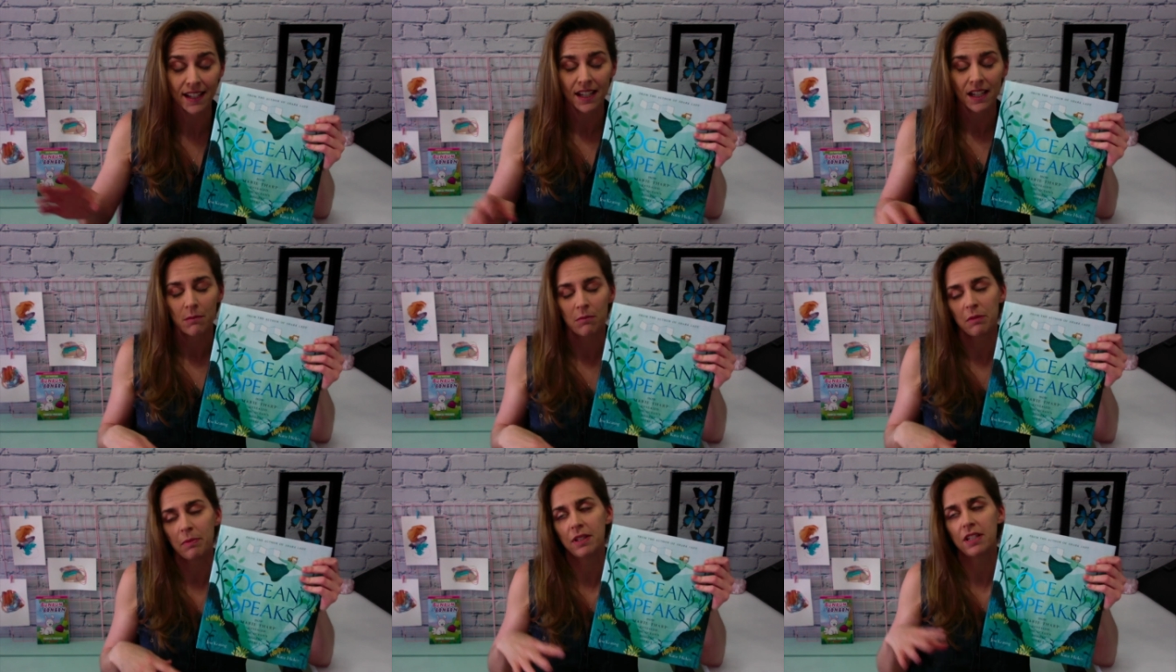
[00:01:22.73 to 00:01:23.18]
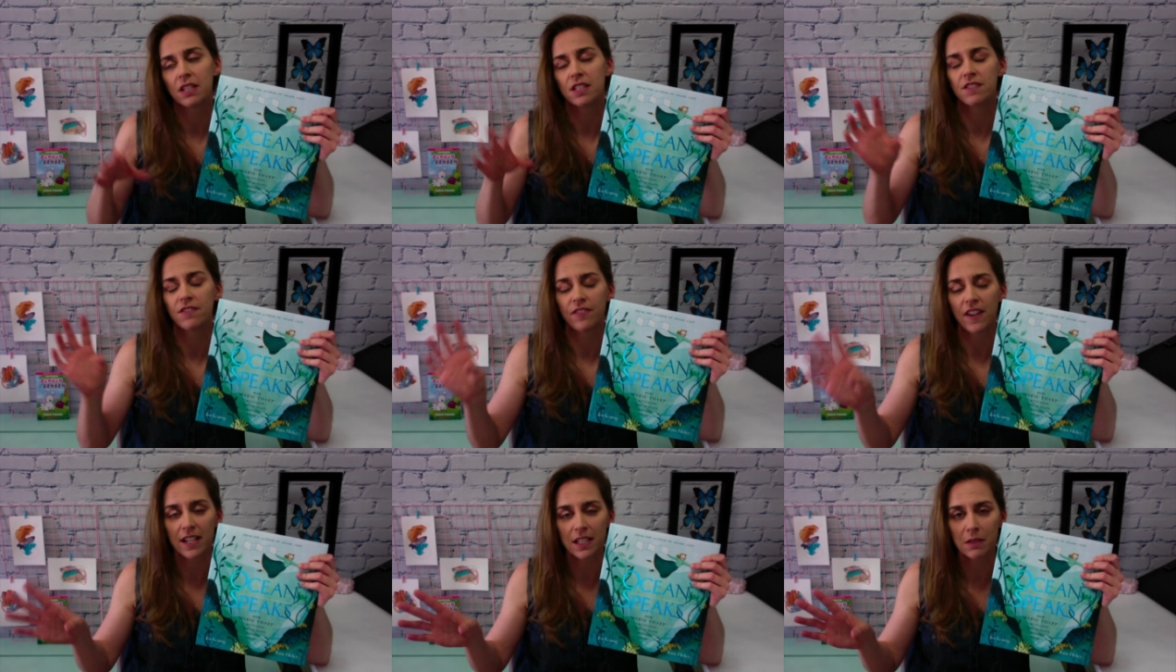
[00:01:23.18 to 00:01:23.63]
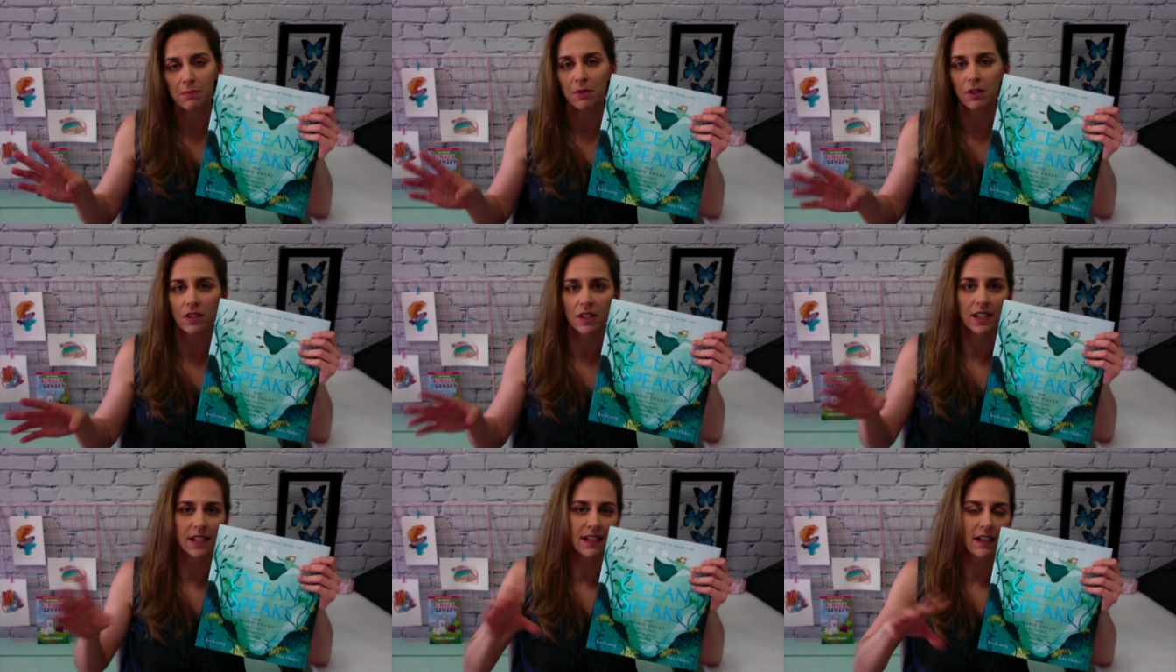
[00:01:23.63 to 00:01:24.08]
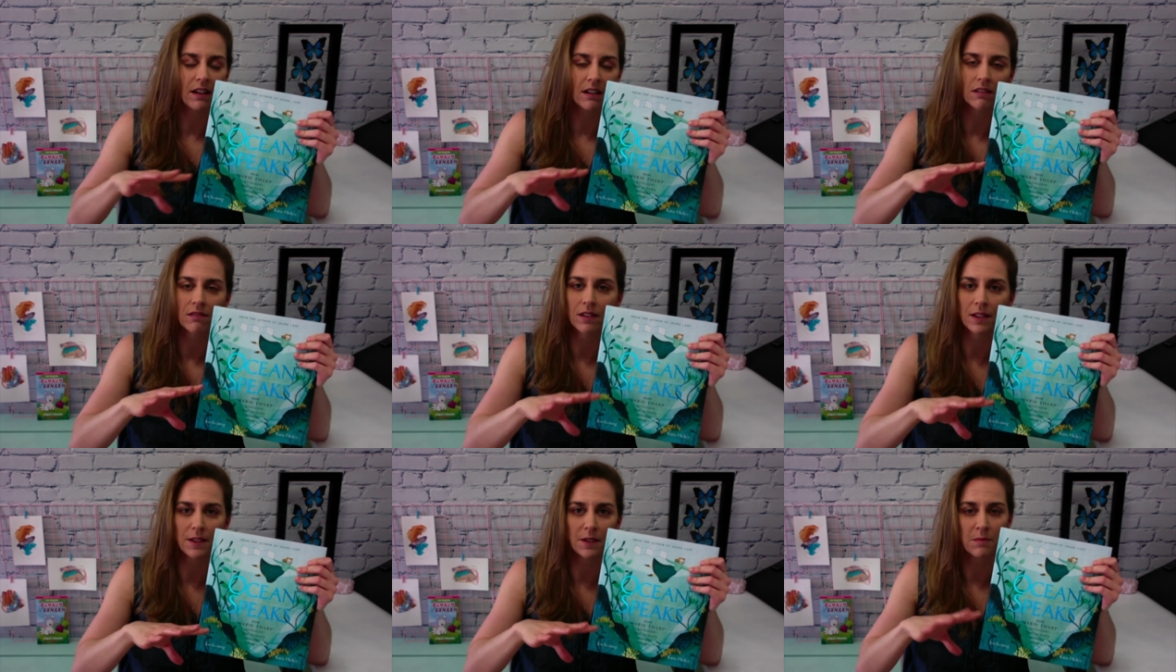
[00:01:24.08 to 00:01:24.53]
but because Facebook and
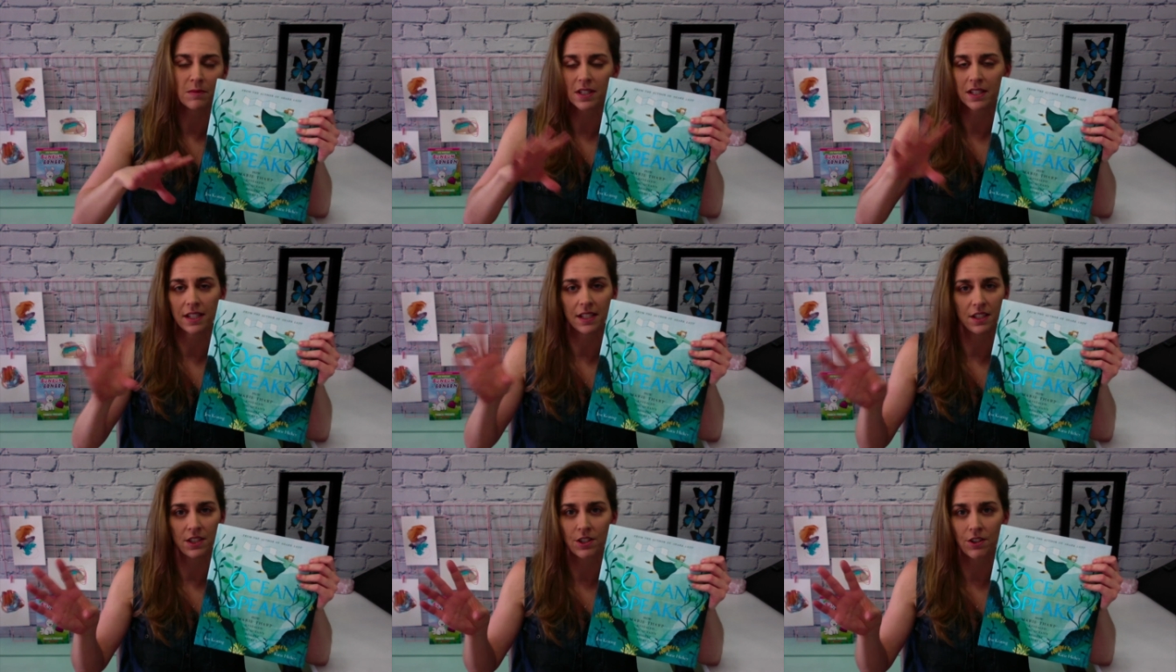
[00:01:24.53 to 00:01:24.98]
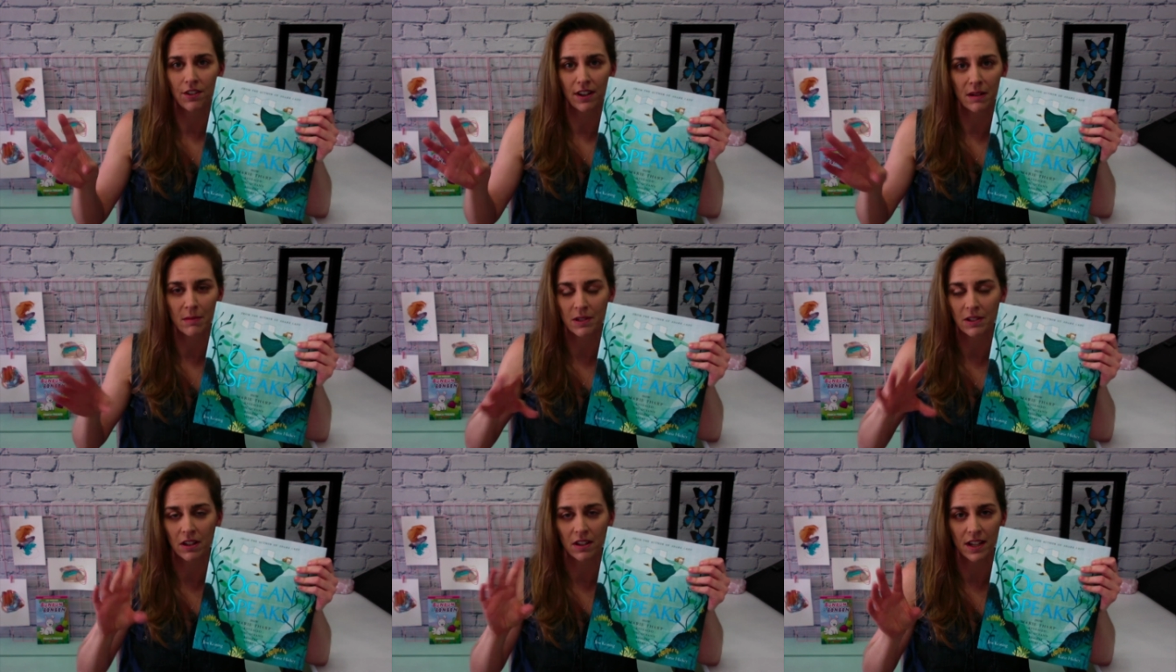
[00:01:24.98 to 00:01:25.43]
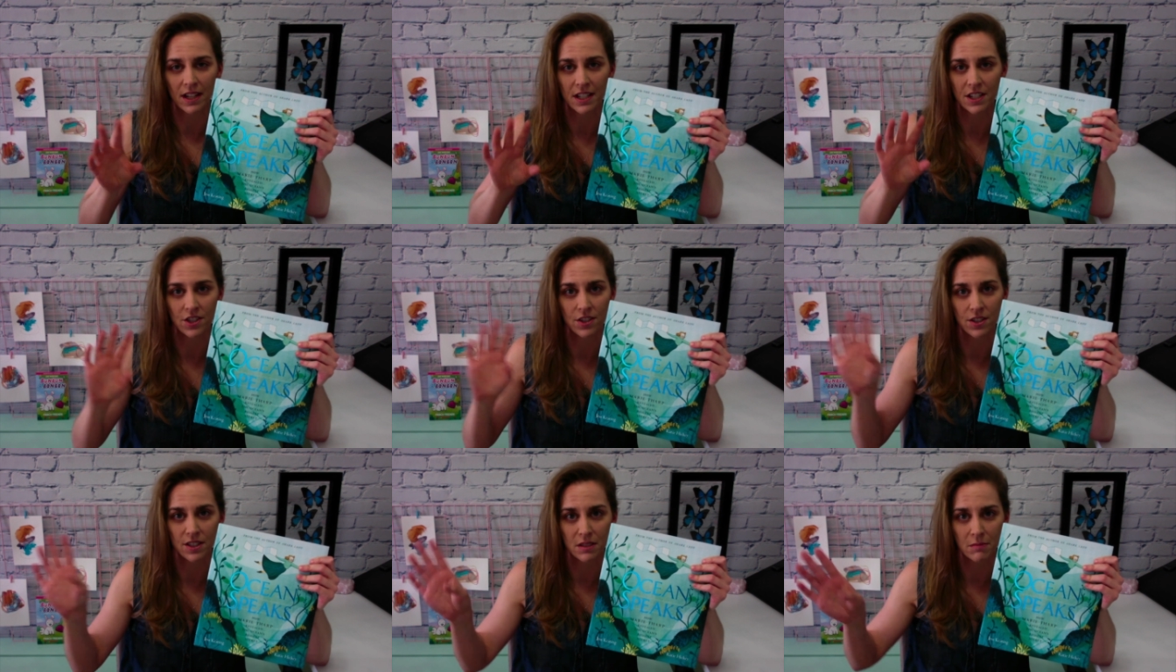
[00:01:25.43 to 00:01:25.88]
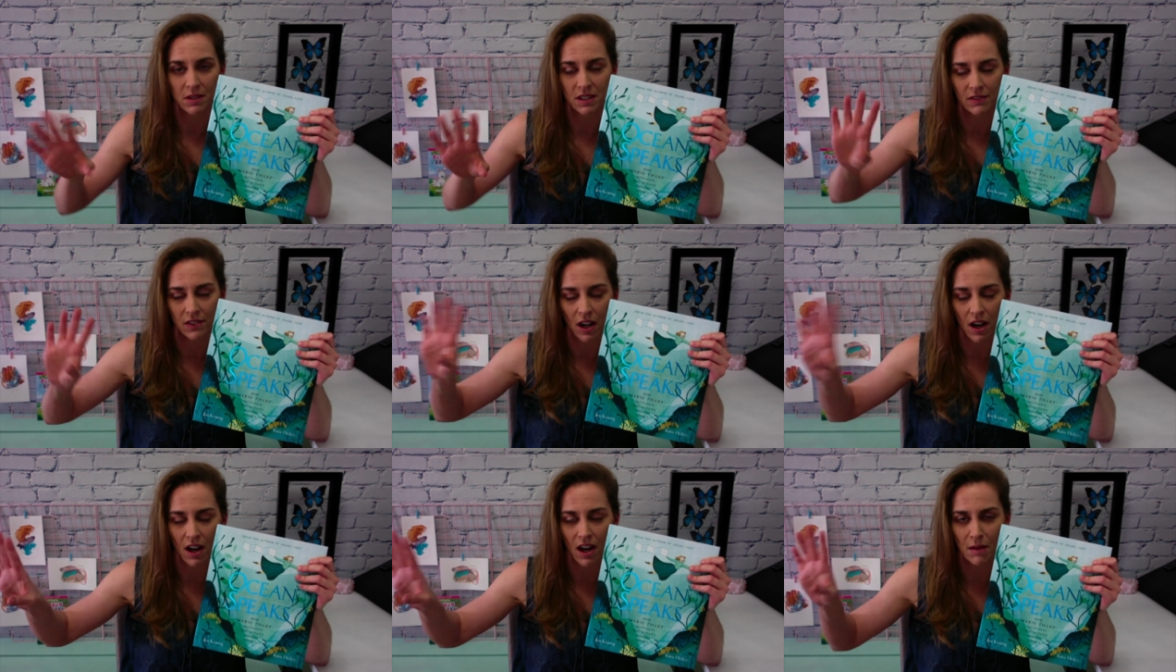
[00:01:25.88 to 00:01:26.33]
algorithms and Instagram and all that is just a bit of a
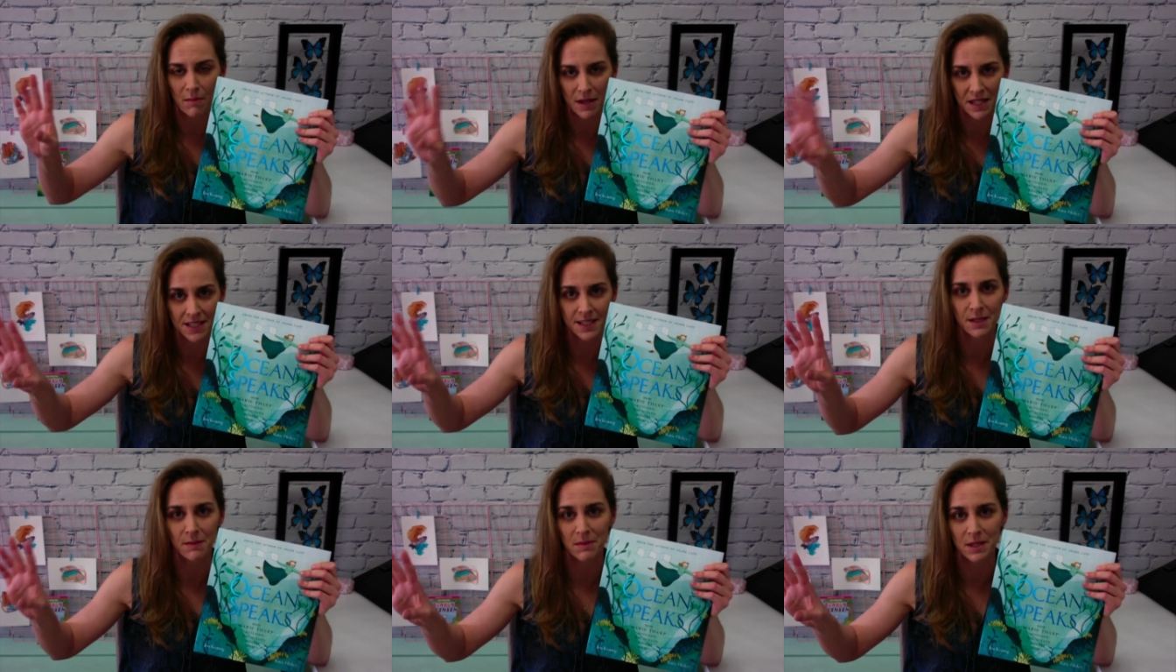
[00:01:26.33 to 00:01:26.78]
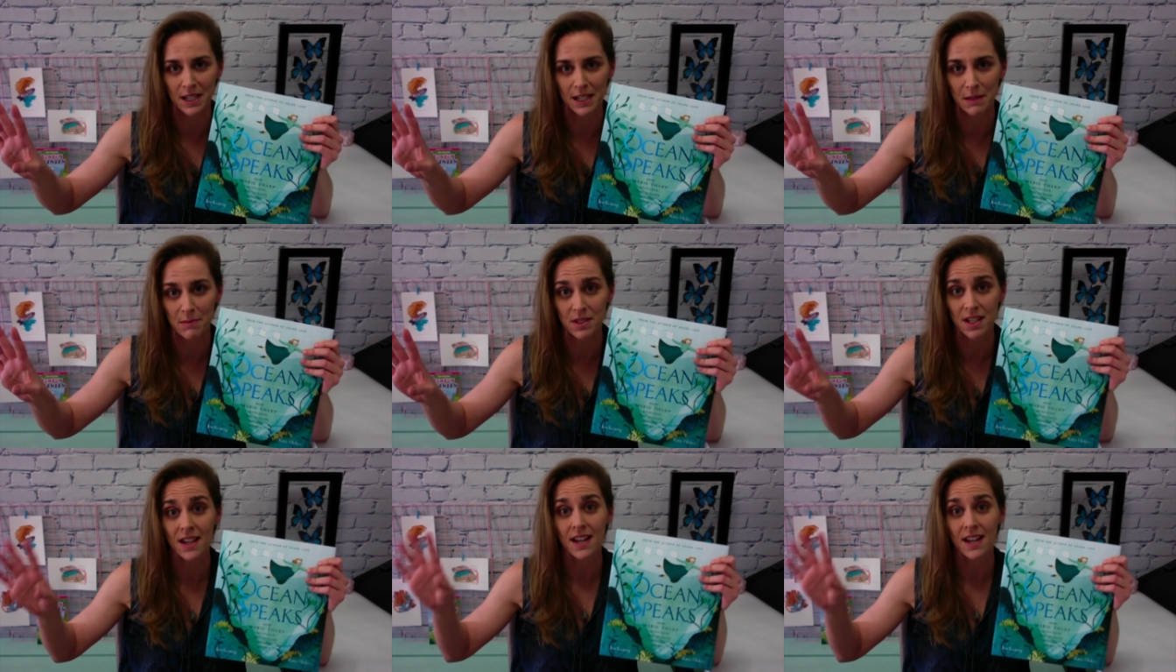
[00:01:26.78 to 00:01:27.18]
hot mess sometimes,